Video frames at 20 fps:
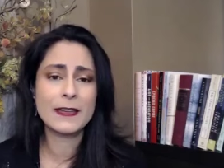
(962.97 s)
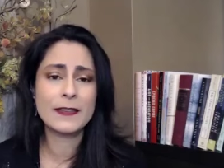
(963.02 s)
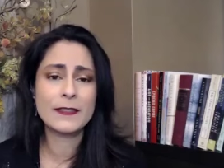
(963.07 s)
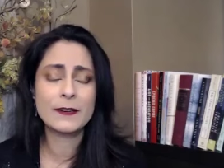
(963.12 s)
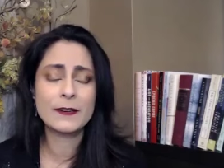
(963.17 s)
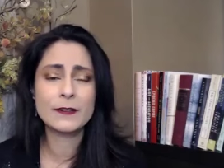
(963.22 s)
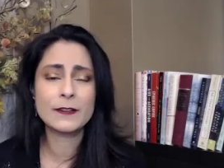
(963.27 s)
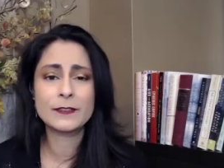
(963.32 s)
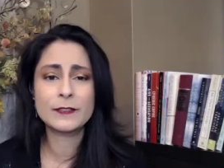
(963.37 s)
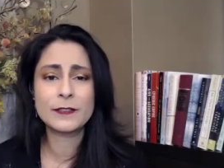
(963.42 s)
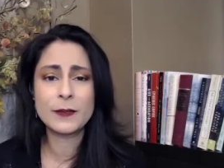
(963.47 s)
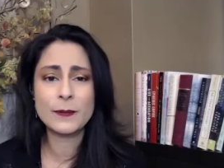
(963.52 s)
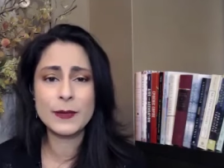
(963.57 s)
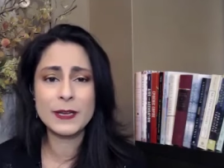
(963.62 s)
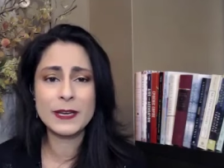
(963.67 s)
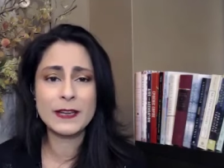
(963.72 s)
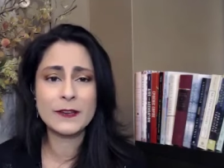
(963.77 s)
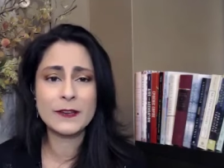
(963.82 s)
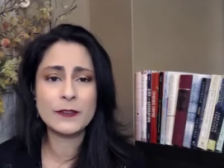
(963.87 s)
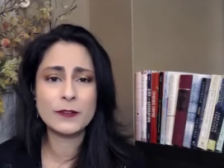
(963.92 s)
And there are so
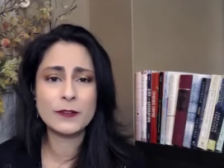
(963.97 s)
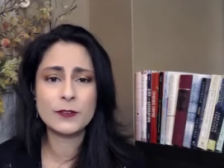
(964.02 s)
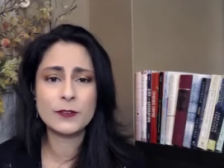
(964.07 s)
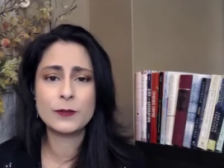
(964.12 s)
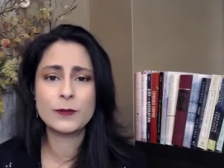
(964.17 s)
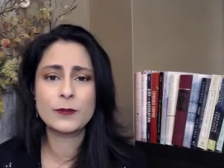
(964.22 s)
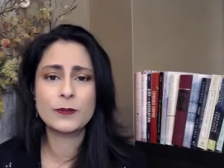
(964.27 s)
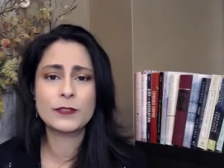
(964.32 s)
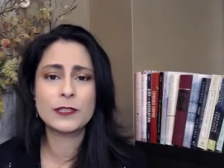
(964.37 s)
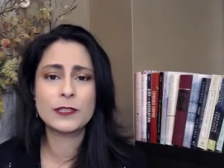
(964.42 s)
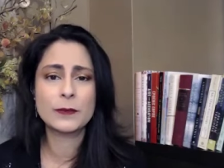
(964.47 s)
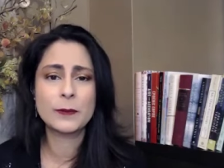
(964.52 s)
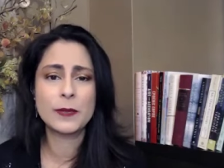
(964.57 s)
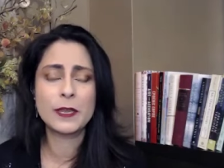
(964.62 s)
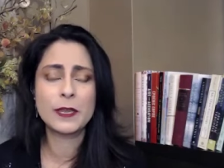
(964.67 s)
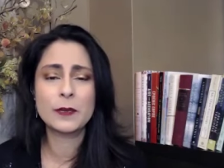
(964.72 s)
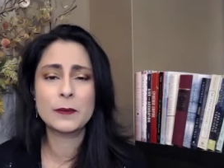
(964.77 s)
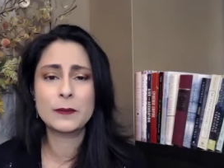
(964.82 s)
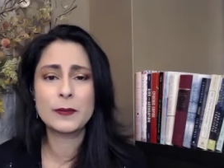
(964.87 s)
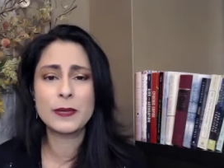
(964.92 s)
many other tools that we
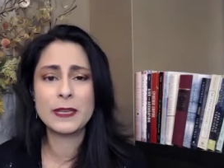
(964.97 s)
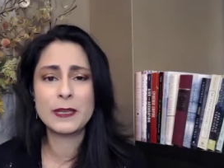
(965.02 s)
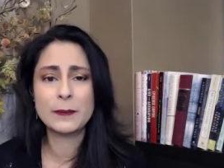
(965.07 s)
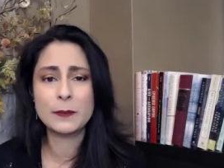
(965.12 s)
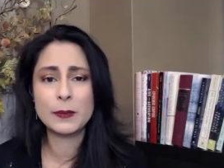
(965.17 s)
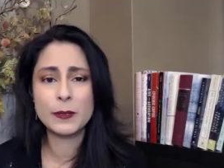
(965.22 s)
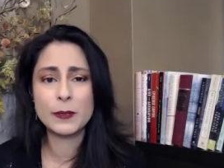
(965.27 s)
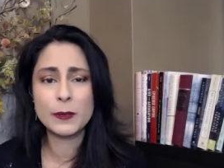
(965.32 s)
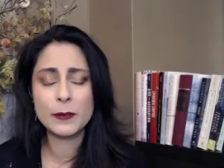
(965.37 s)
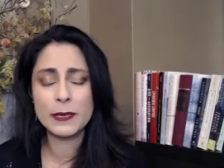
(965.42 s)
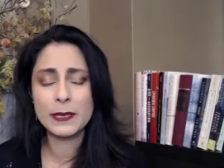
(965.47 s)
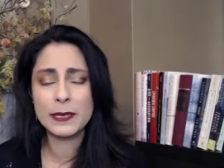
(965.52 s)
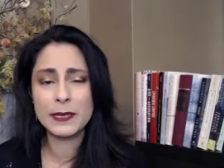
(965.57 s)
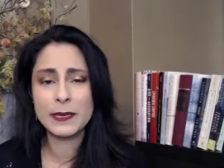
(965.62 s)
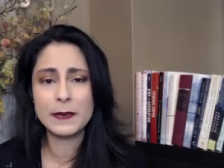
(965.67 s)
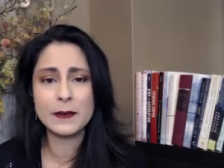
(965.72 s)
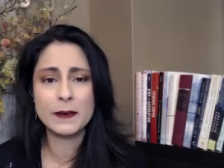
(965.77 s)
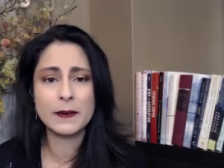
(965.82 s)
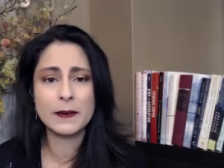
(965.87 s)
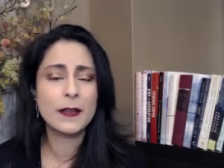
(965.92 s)
could be employing
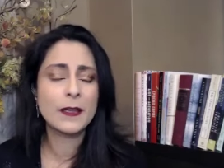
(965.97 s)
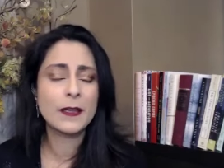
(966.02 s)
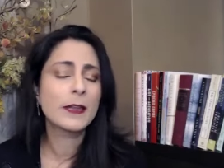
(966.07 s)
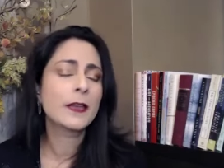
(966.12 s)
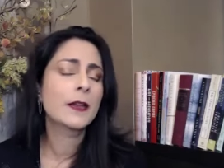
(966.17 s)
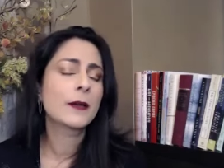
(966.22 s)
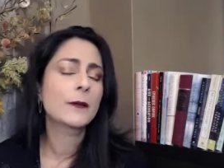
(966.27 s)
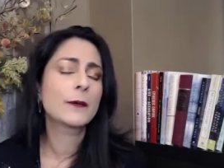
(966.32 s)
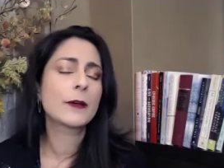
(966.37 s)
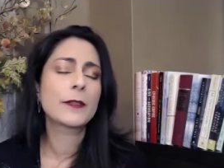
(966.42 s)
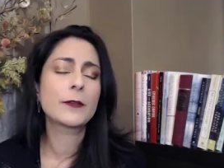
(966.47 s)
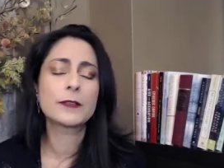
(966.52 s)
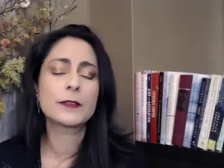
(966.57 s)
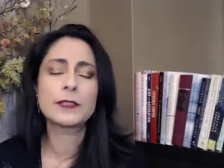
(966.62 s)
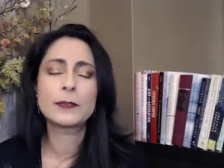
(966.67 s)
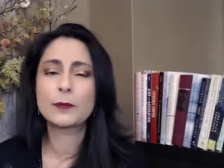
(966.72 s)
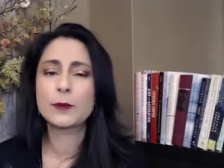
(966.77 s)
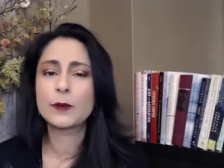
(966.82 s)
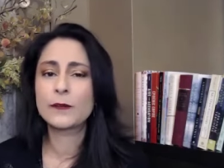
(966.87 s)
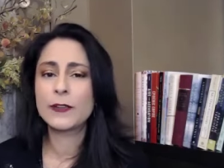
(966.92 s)
here, whether
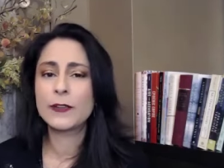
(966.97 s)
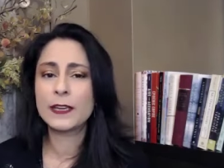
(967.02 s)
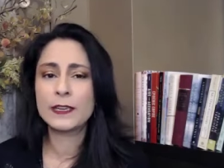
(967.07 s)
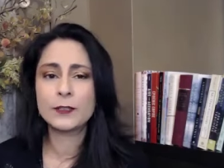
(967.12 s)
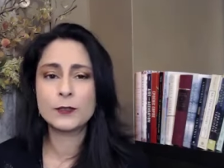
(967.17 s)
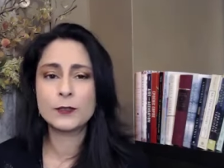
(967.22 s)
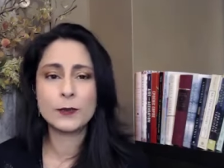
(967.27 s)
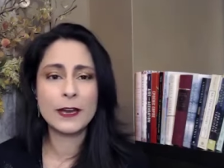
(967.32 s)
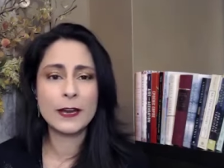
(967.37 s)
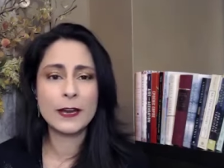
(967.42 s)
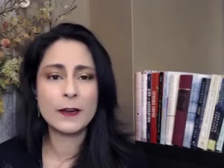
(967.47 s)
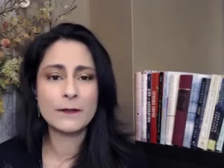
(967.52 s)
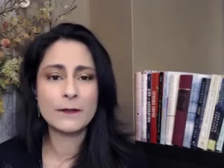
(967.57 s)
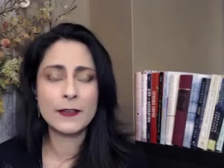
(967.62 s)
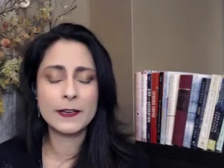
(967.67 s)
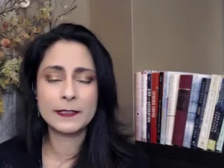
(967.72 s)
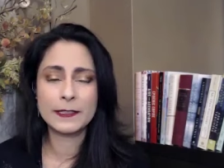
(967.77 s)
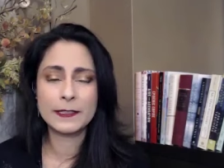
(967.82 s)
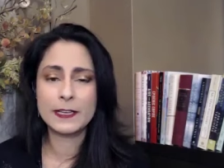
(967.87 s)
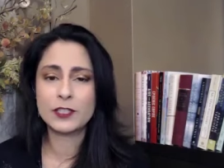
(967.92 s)
it's improving indoor air
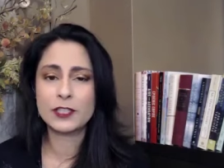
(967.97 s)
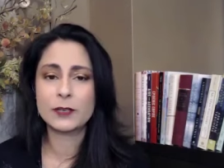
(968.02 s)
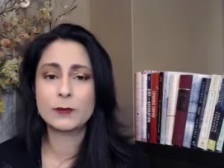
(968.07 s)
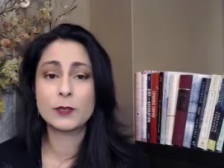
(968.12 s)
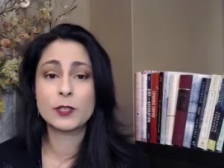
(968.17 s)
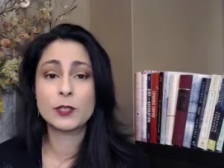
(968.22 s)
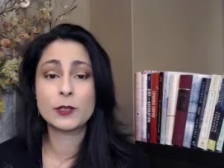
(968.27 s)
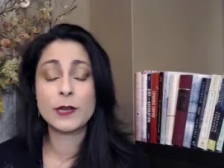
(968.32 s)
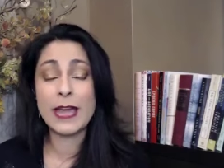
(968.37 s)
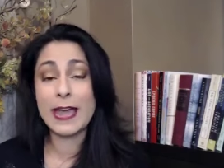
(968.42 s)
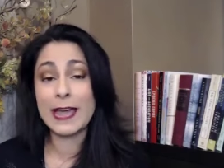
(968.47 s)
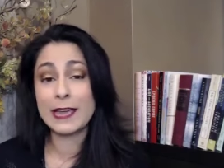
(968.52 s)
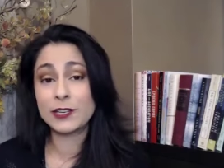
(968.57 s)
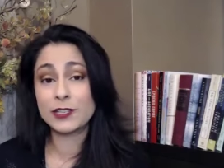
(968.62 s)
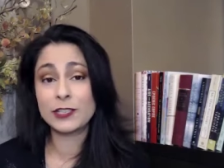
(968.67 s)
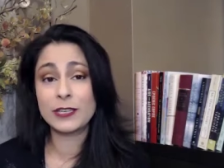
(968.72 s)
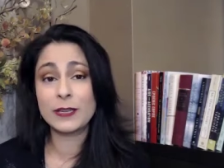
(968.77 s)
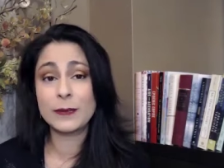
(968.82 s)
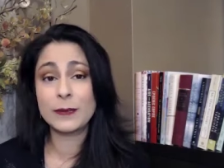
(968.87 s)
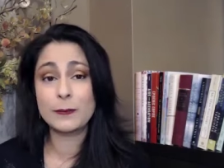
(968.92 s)
ventilation, which would
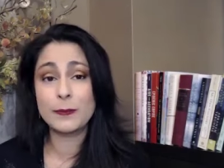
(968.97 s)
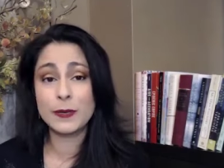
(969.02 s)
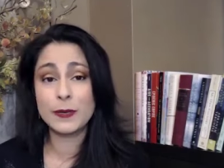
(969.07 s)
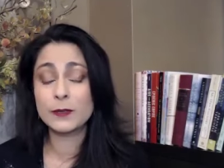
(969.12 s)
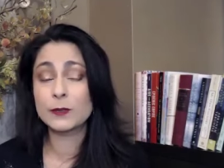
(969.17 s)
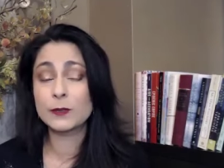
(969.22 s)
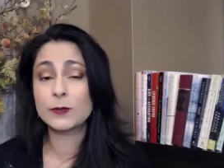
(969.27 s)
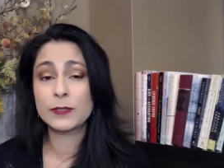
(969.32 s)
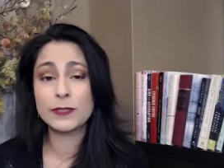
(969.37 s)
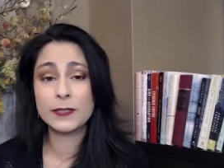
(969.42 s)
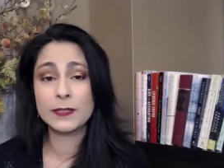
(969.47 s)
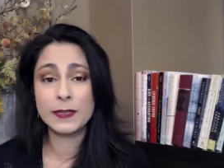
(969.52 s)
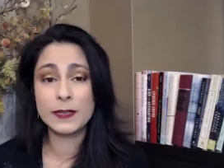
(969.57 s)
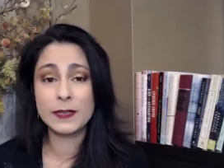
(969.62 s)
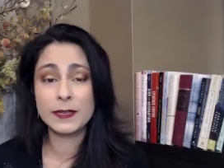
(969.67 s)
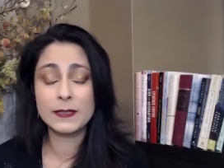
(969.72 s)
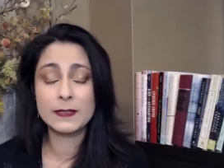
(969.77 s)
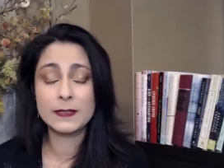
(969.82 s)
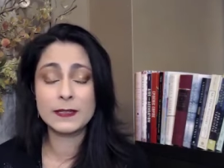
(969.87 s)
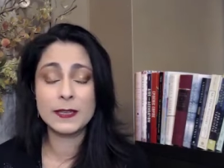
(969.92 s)
actually build
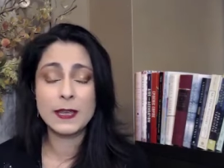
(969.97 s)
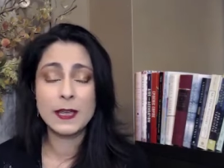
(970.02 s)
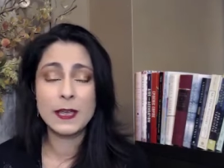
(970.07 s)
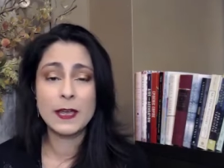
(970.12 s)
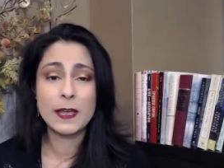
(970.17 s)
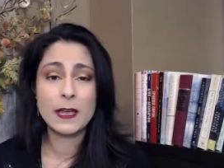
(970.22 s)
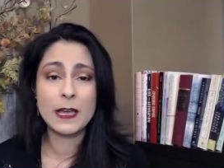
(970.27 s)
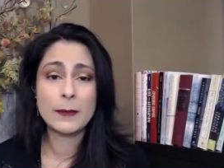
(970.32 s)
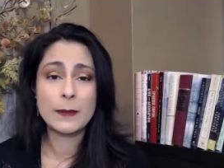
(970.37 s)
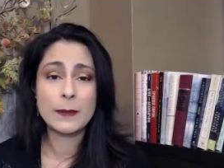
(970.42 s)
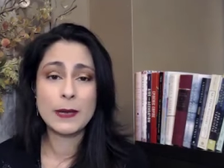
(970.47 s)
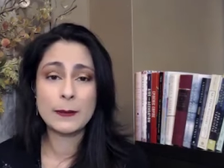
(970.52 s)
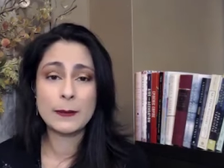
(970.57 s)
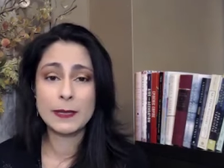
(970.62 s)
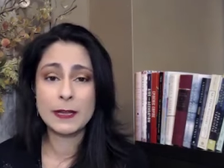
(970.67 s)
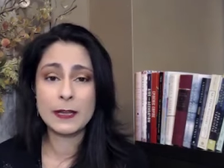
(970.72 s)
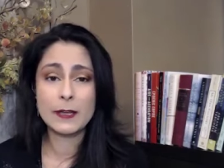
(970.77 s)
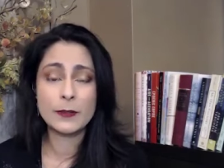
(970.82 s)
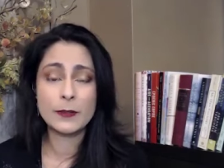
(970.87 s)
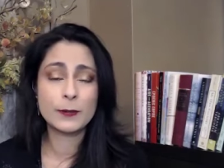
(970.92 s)
resilience, mm-hmm. uh, mm-hmm.
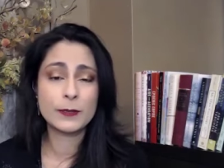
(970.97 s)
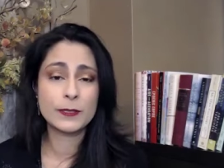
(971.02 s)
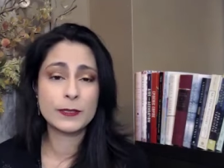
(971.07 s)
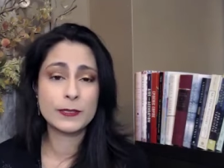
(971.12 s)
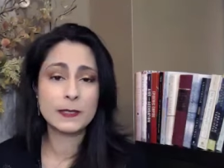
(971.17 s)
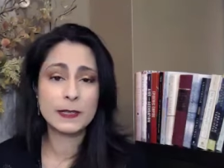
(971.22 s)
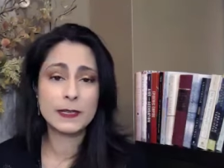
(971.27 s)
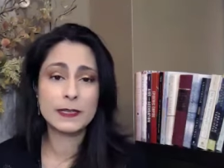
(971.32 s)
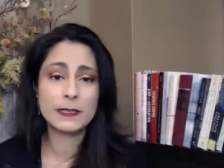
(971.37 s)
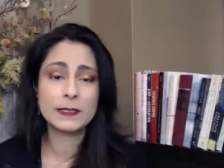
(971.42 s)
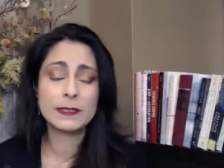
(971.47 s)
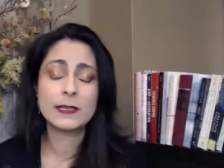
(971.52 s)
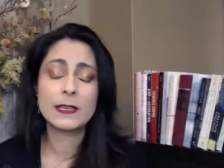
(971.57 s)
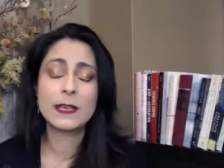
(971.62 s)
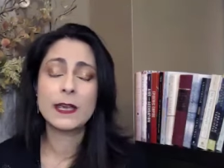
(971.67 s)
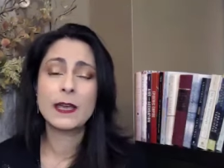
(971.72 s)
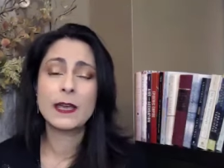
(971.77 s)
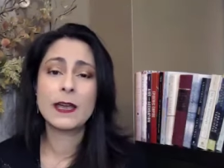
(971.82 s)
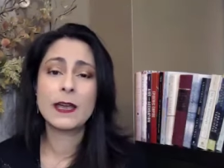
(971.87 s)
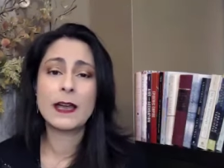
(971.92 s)
public health resilience,
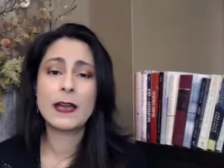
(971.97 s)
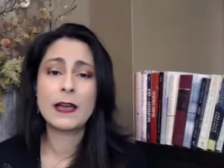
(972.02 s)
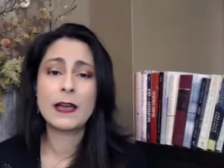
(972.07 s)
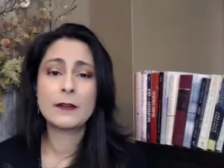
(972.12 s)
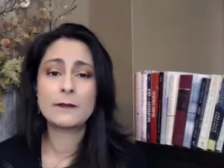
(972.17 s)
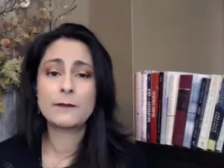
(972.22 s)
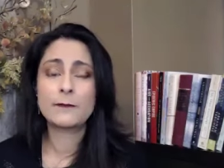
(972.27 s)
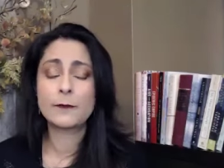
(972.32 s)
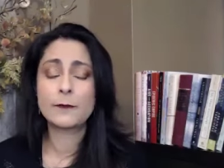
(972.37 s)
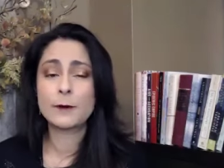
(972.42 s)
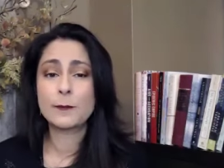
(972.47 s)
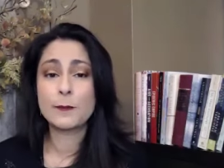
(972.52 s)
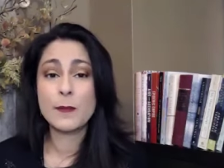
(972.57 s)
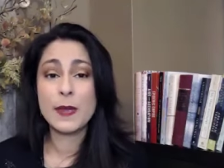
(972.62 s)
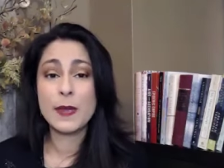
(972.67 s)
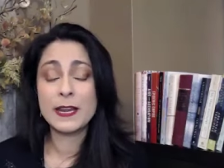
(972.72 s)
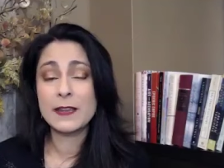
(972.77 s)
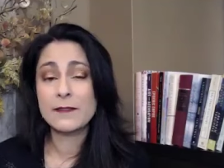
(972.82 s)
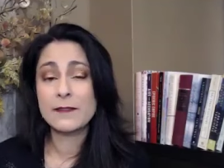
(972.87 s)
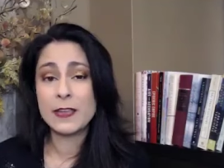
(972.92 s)
uh, for
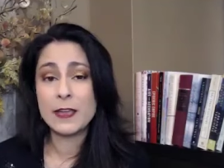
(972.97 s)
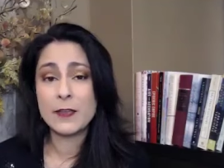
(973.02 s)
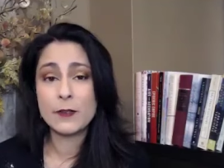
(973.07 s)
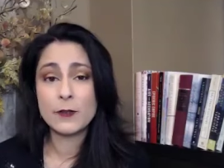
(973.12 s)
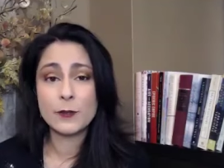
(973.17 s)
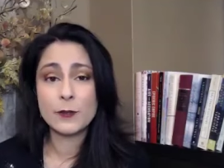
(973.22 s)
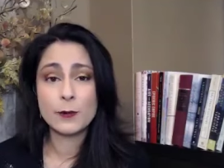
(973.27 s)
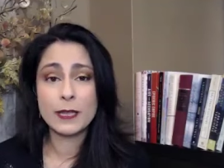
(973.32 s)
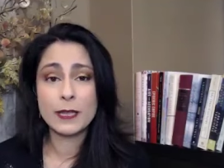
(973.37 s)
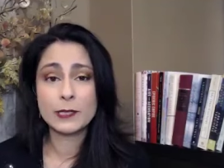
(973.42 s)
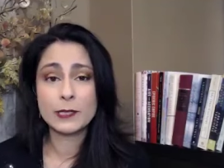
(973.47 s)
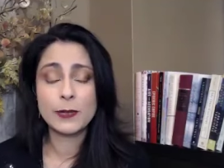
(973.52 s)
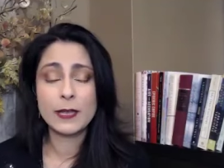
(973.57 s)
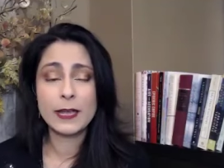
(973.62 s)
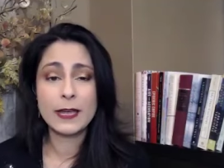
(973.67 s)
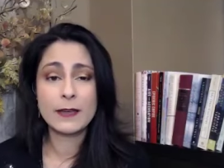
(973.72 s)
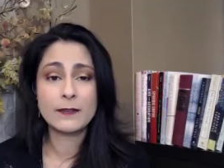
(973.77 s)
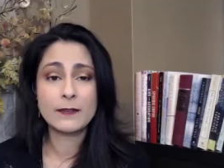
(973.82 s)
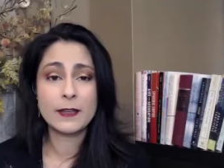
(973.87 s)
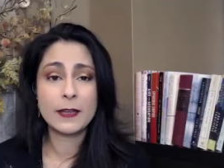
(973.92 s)
many of the other threats we
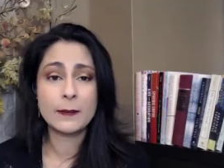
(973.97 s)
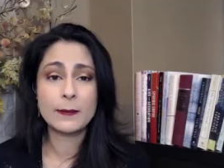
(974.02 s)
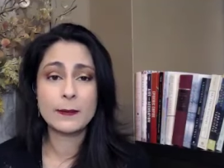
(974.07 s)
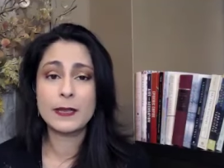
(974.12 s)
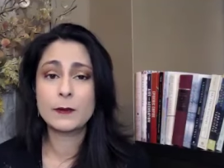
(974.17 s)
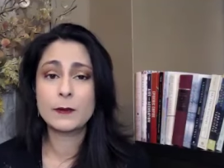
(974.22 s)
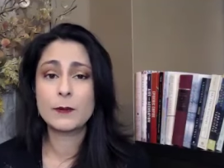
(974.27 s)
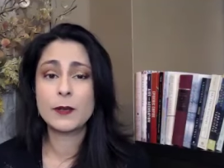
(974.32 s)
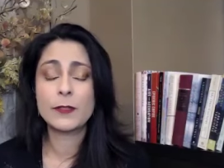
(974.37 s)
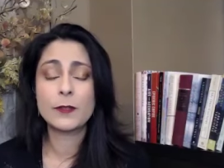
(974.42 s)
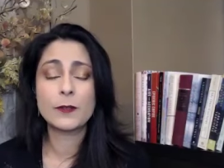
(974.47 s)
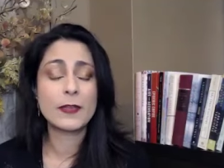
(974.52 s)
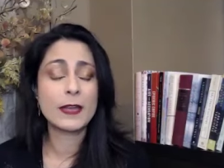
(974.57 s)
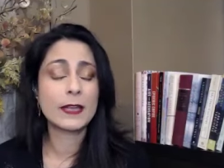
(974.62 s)
have coming, whether mm-hmm.